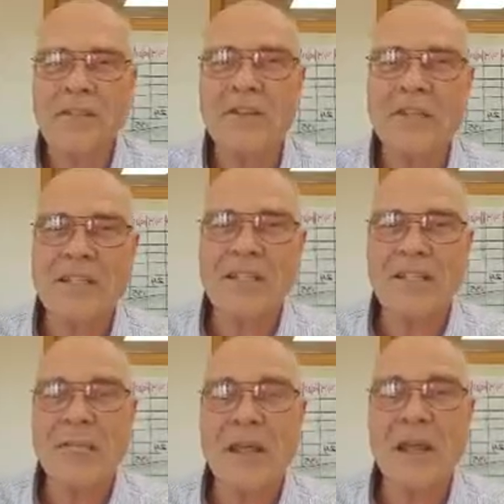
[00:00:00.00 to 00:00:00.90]
this other
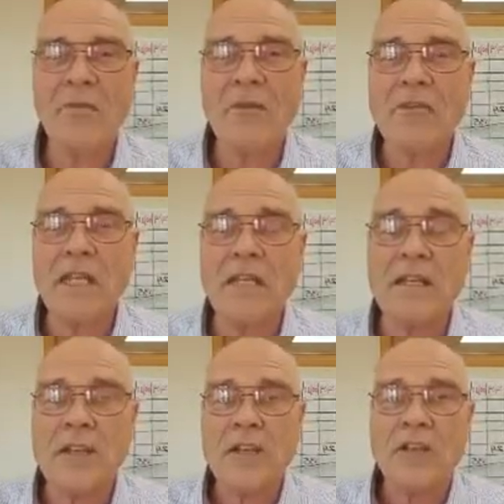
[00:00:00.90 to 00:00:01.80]
system that I'm
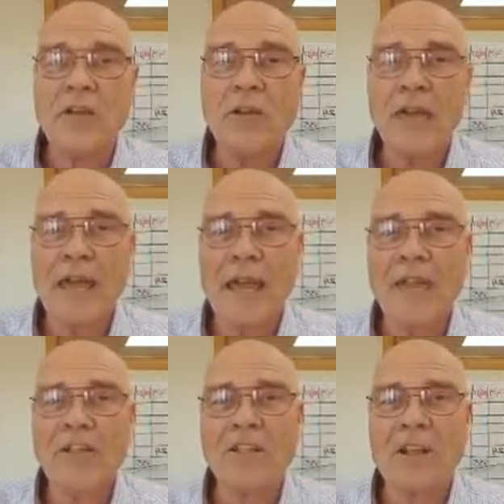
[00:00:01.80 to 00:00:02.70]
using, you can
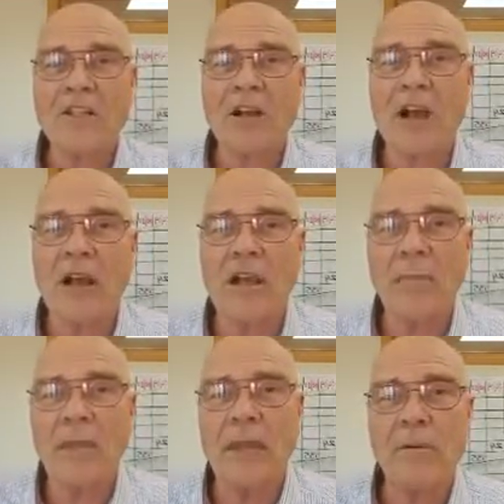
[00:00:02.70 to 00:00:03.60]
actually
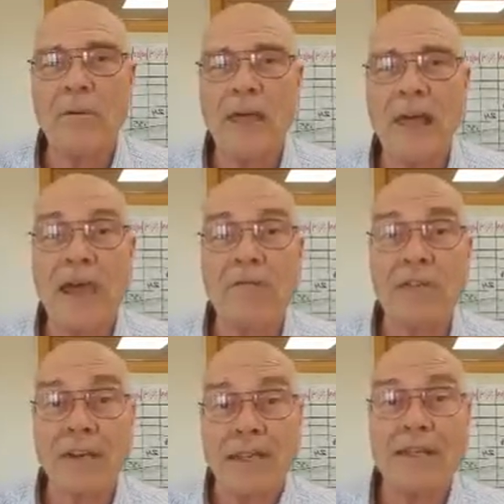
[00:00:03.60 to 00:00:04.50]
target people that have
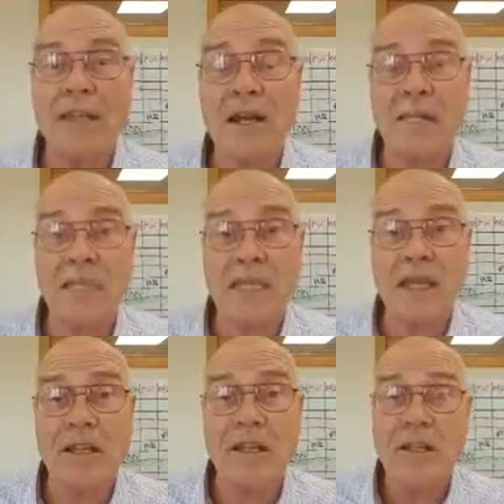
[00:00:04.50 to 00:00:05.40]
their income
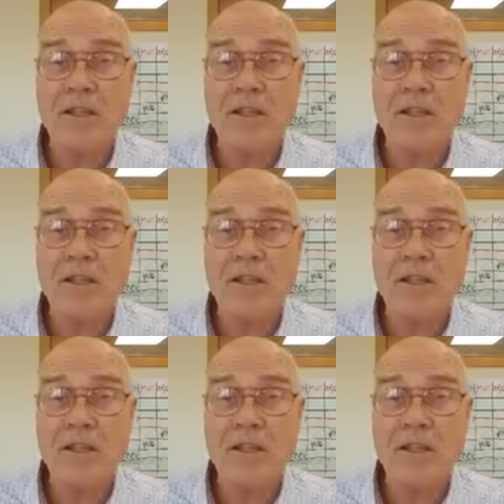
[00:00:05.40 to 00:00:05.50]
set.